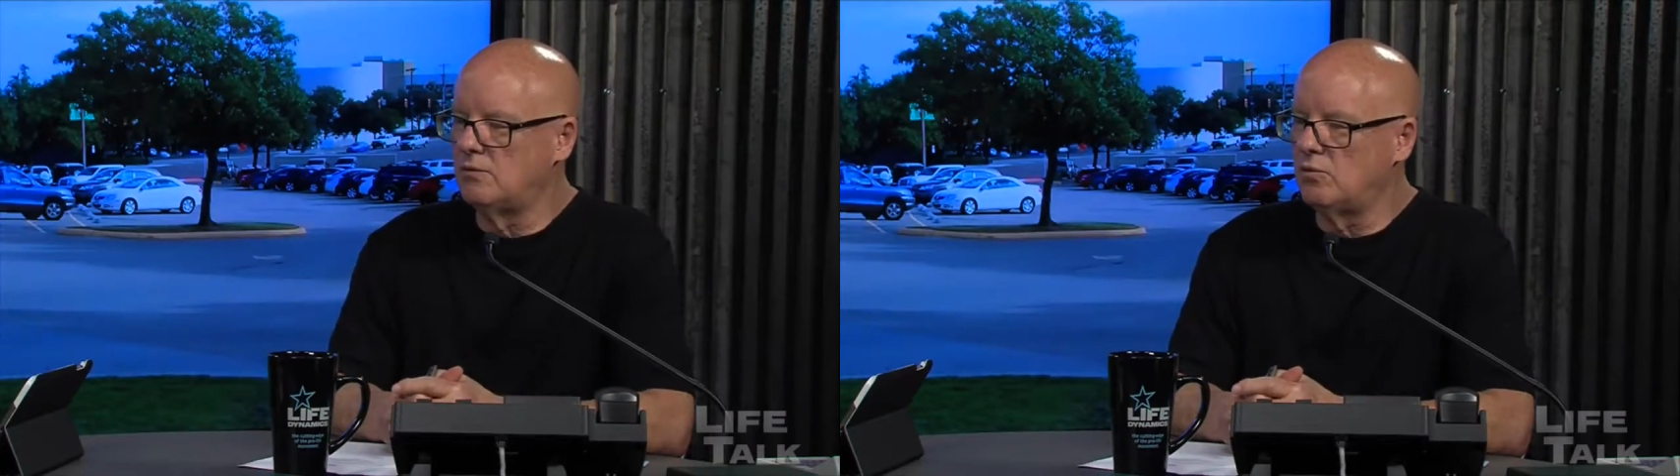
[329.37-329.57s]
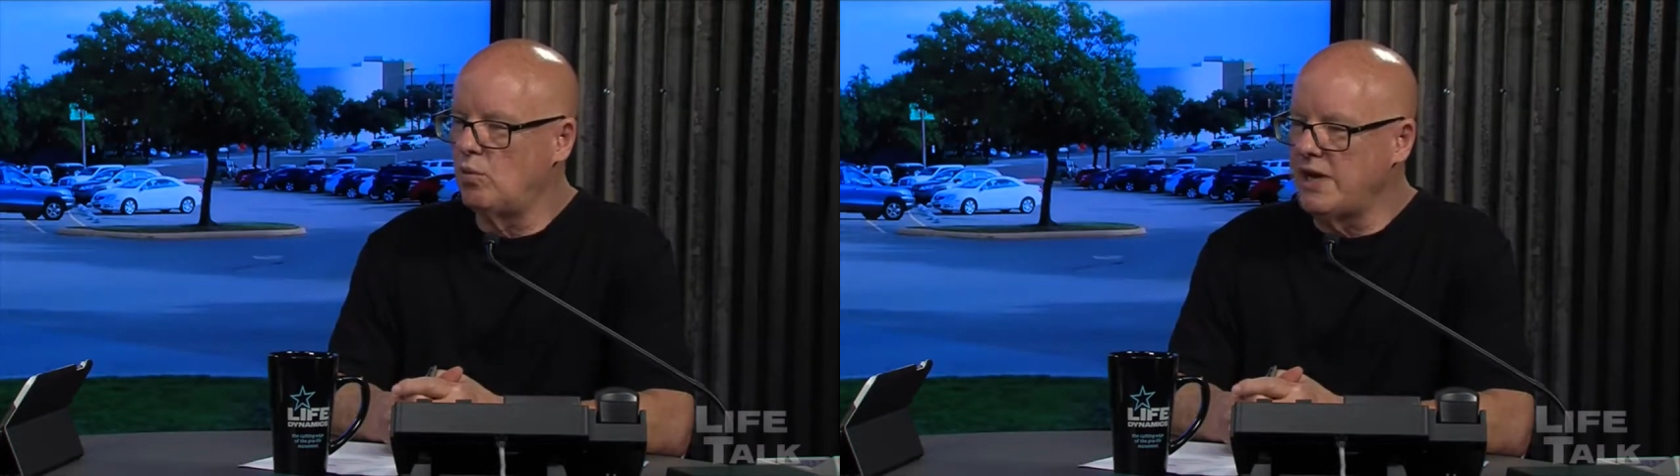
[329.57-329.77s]

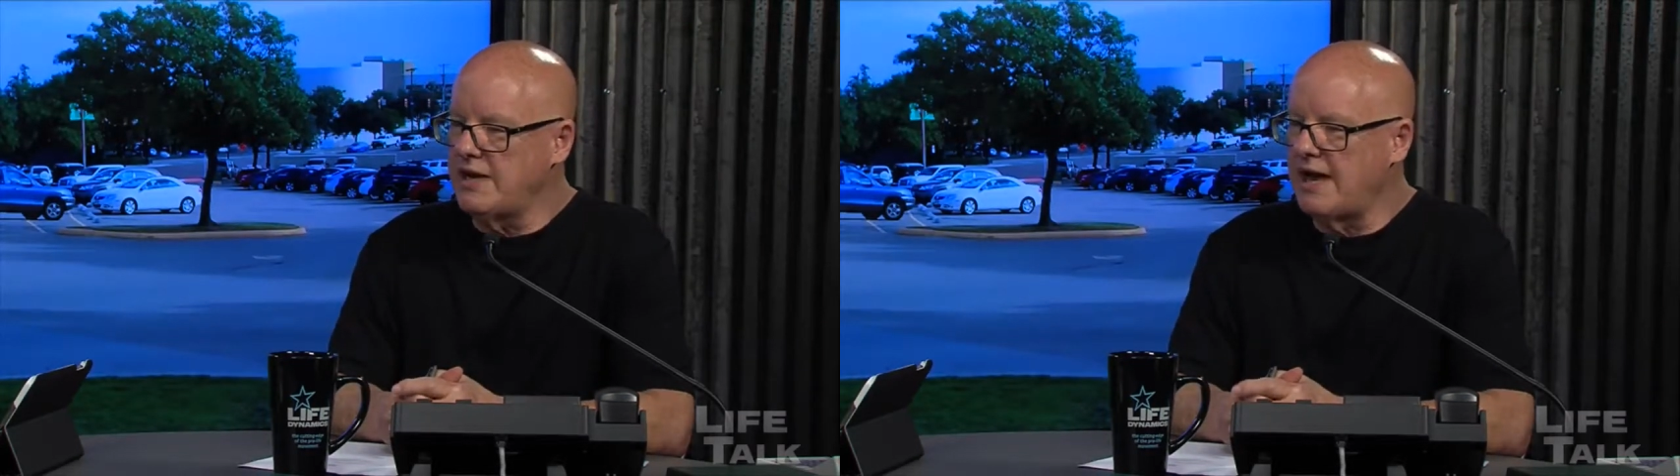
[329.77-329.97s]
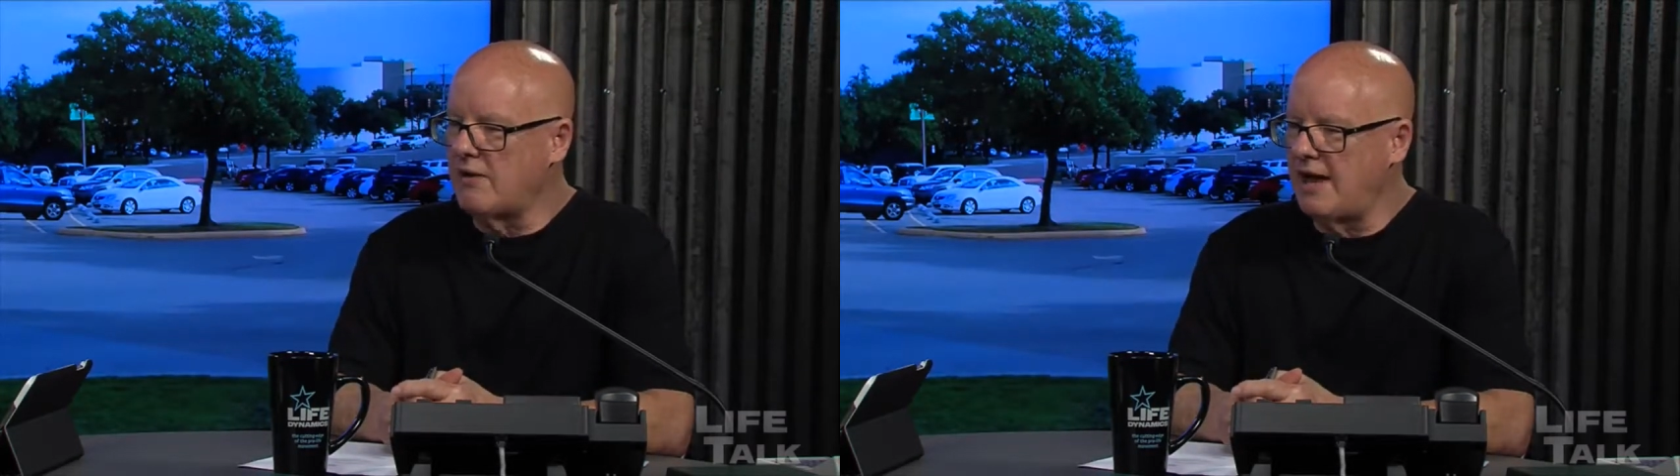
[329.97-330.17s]
We
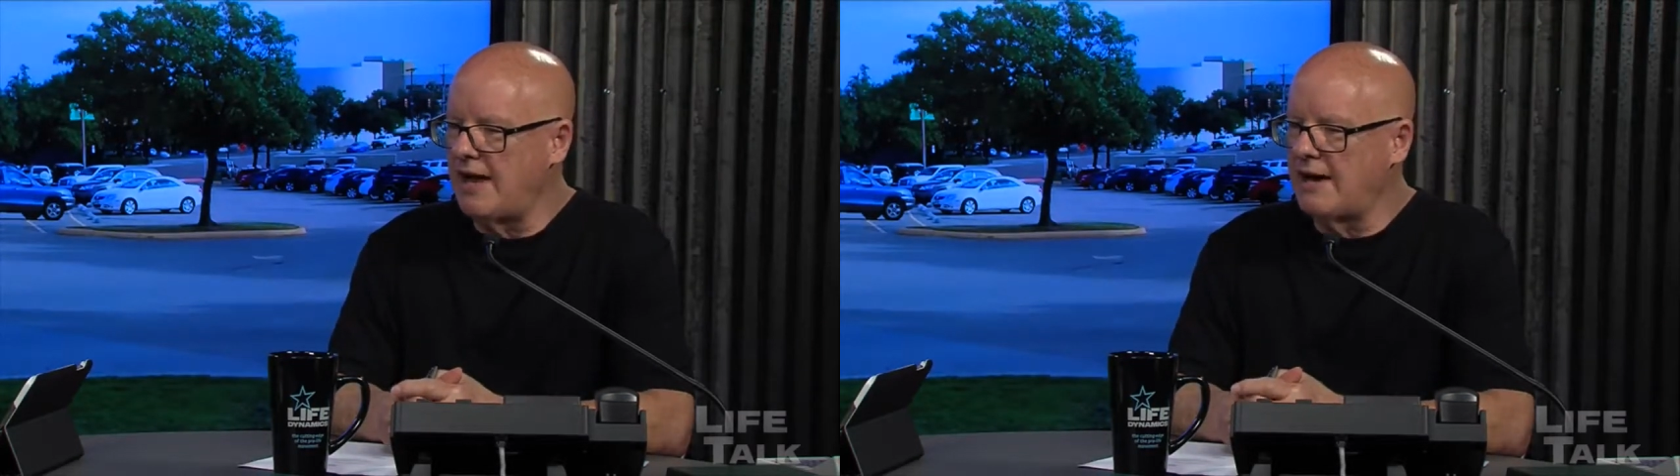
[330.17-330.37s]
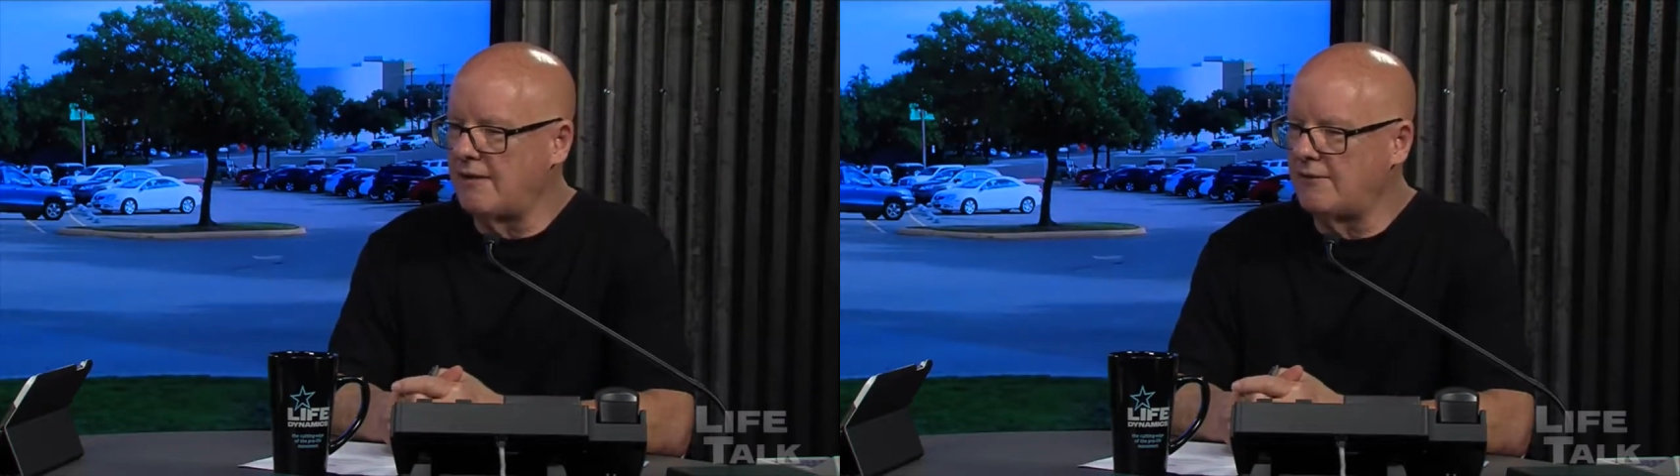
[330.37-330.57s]
now
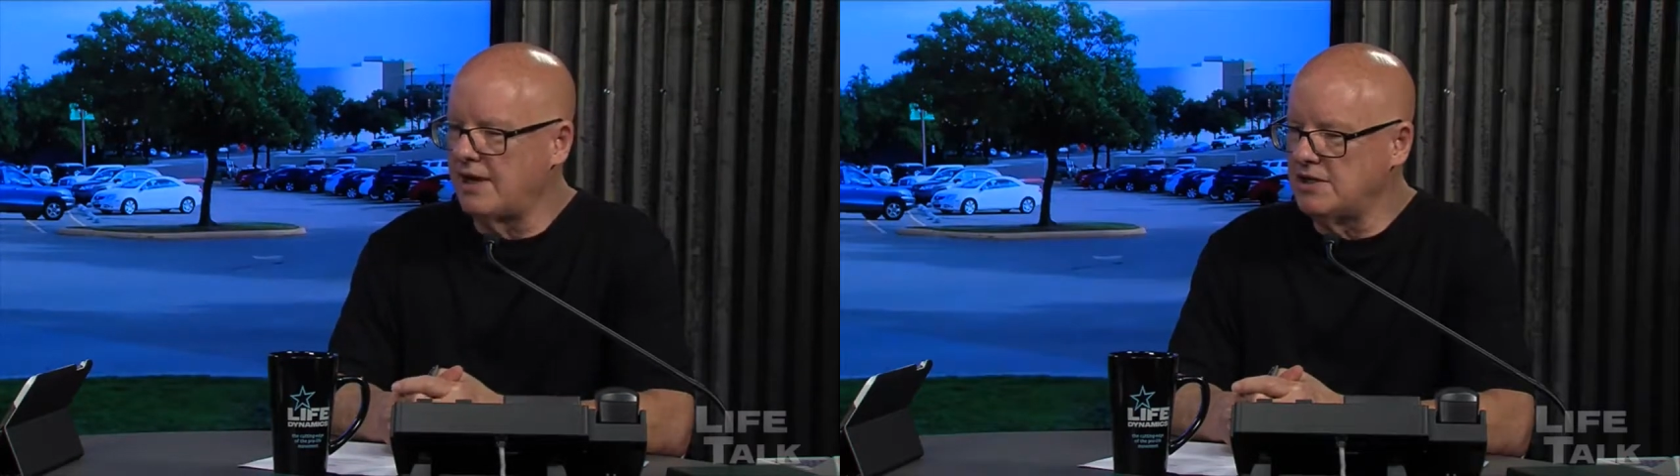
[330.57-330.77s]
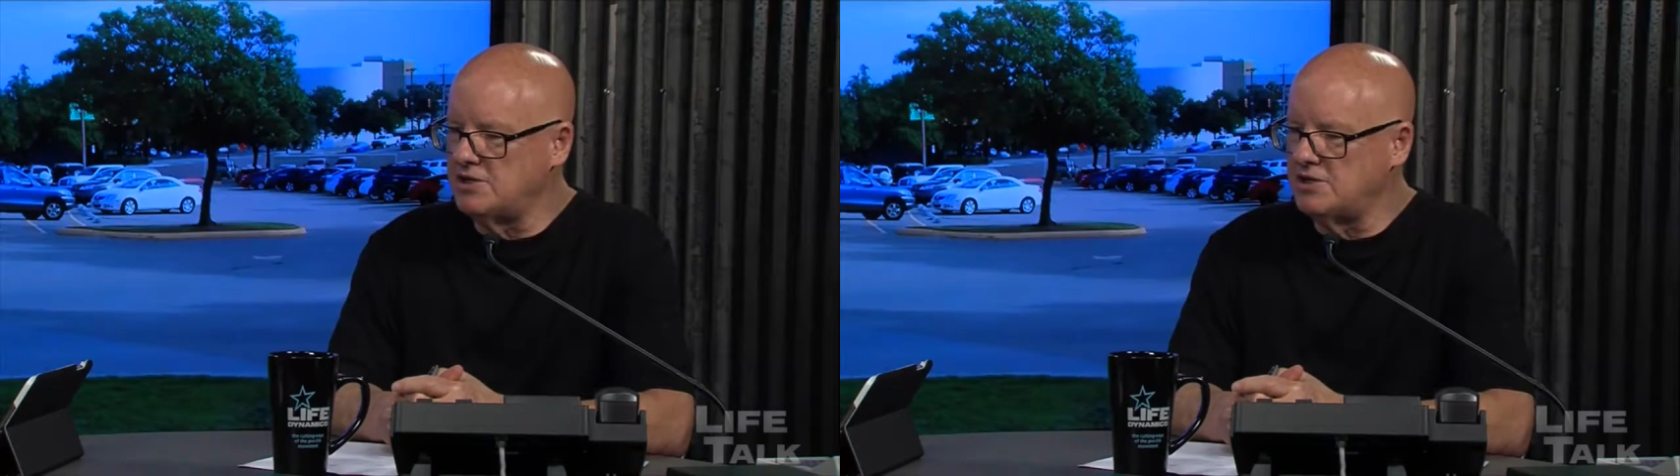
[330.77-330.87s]
have a